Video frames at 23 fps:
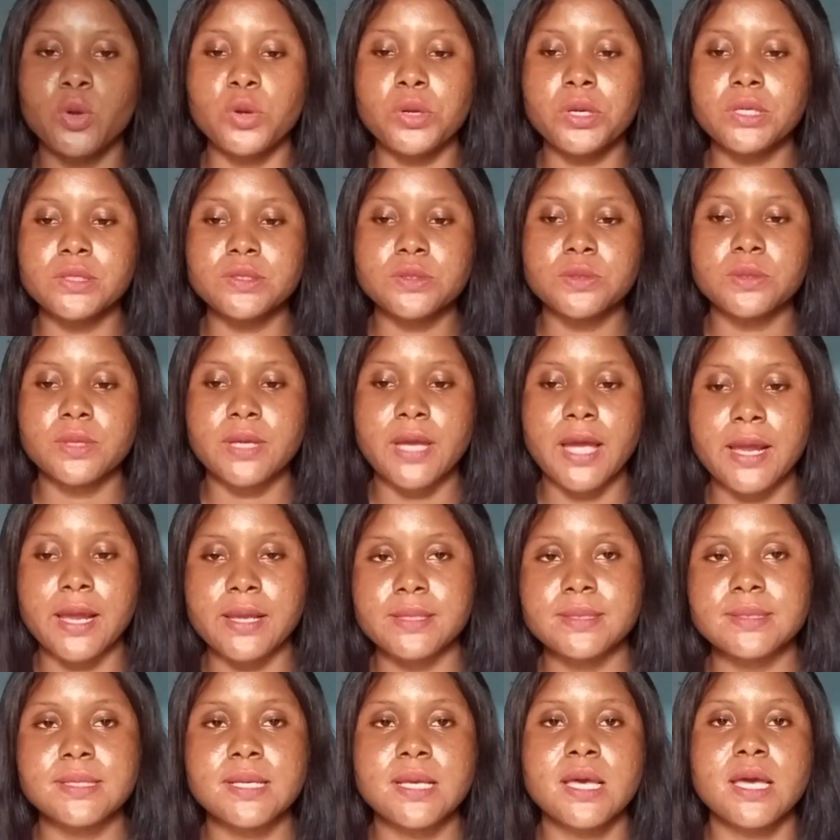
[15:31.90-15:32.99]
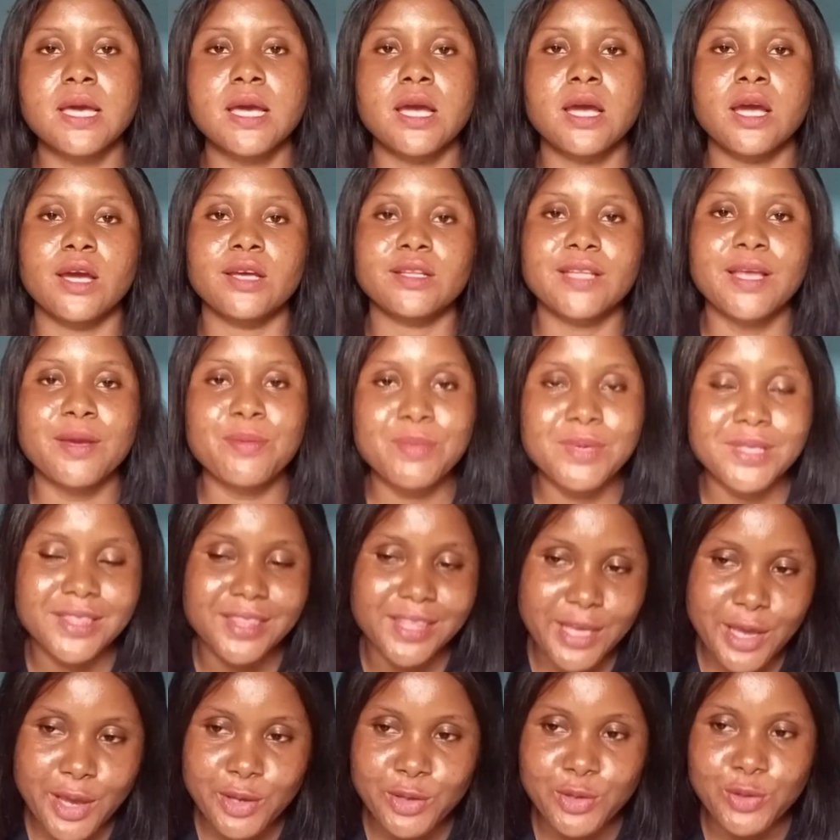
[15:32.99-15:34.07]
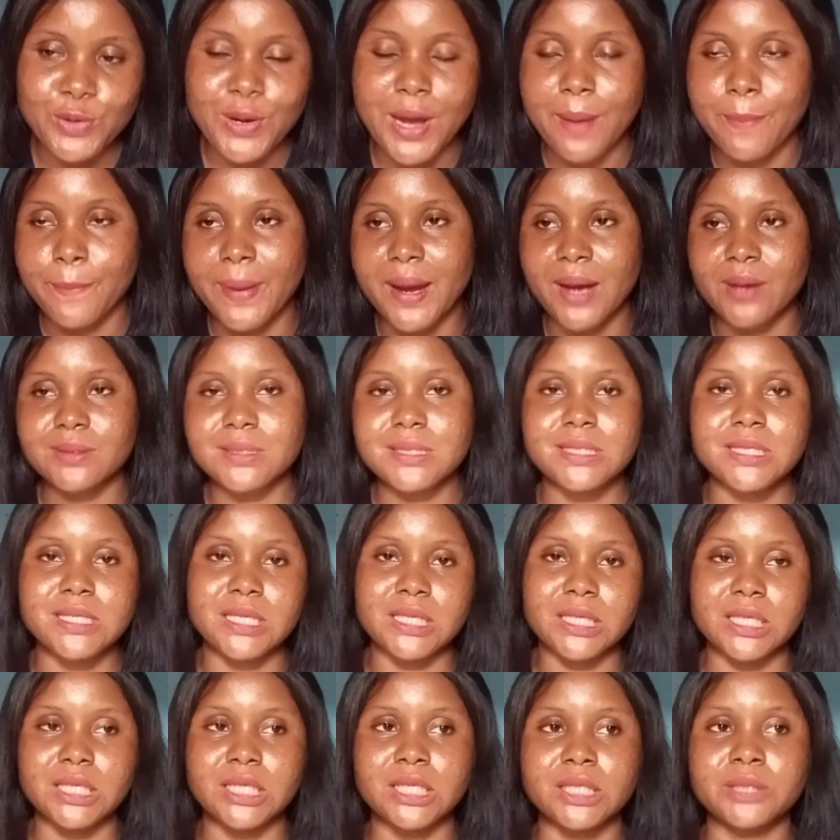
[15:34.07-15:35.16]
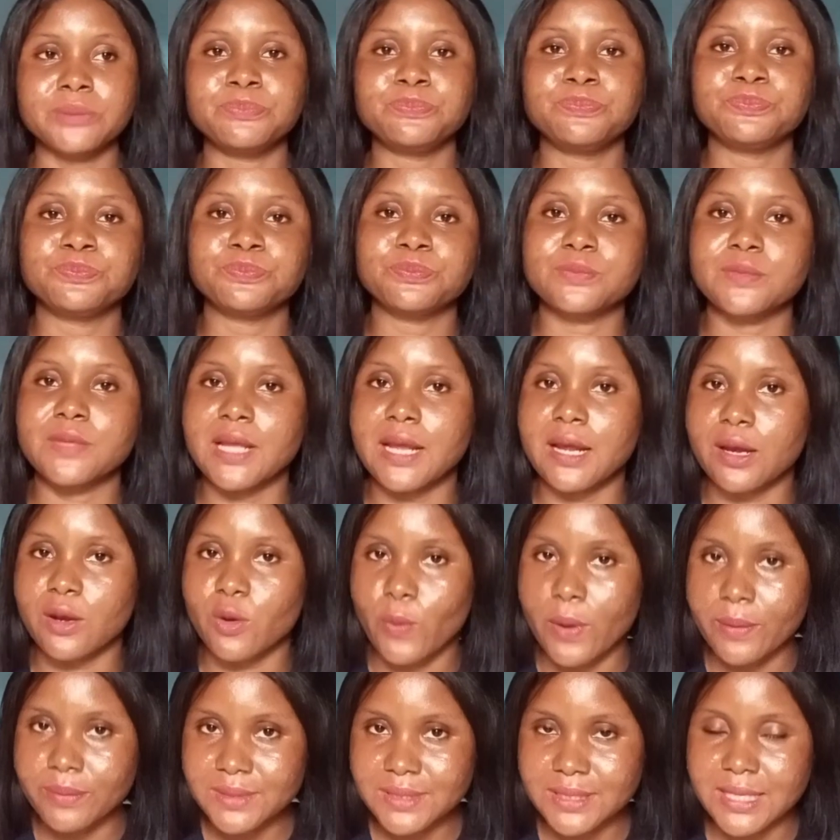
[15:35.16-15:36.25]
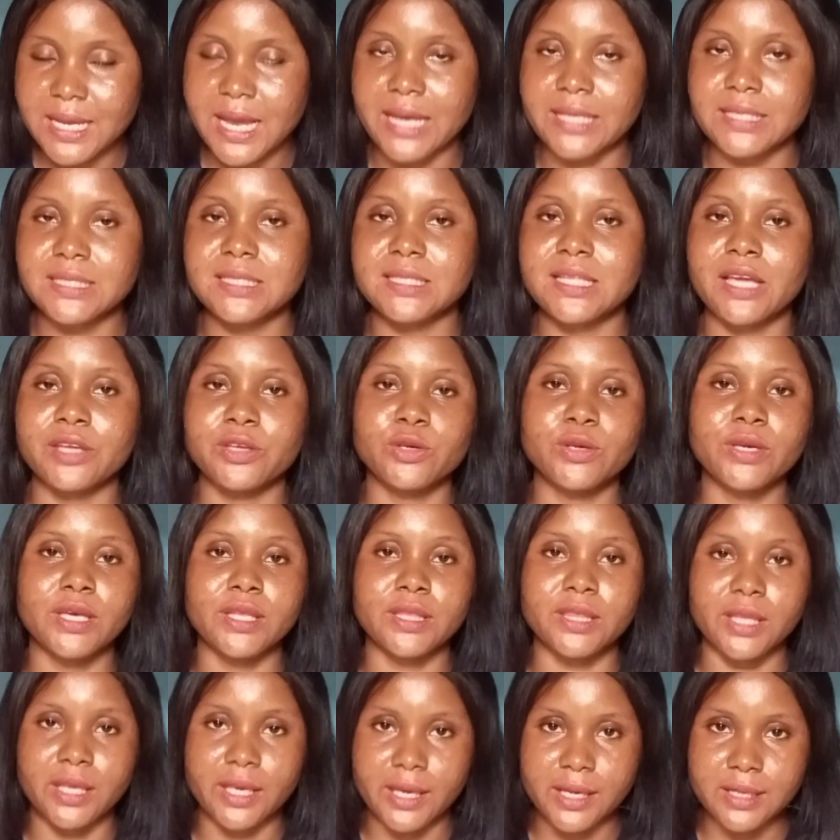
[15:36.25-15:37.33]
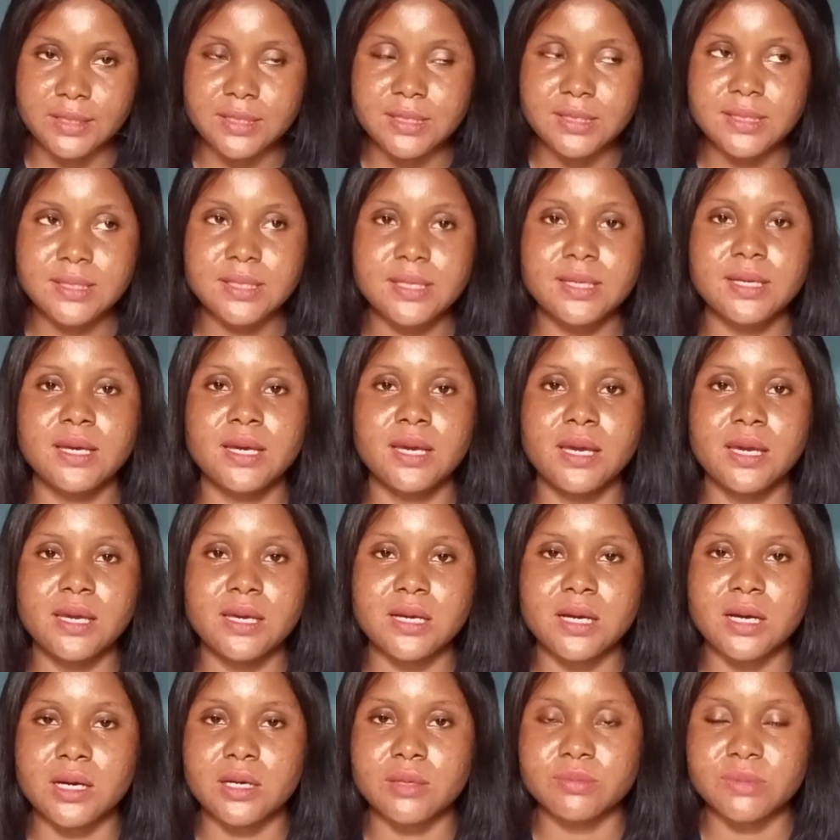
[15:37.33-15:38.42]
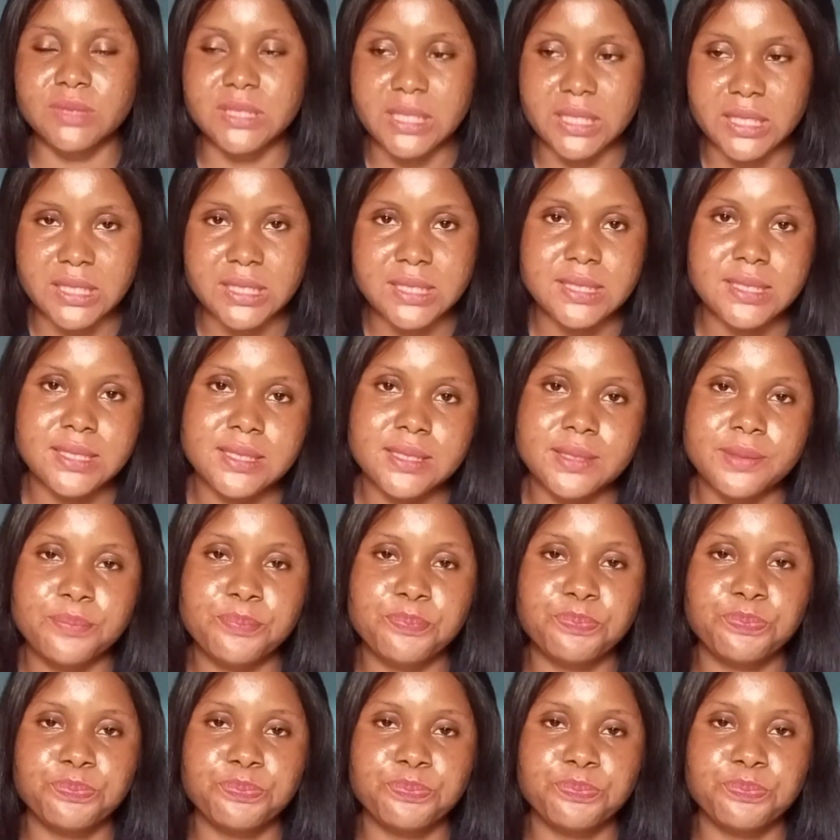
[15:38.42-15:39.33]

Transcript: okay. So guys, let me tell you about the website that you can get these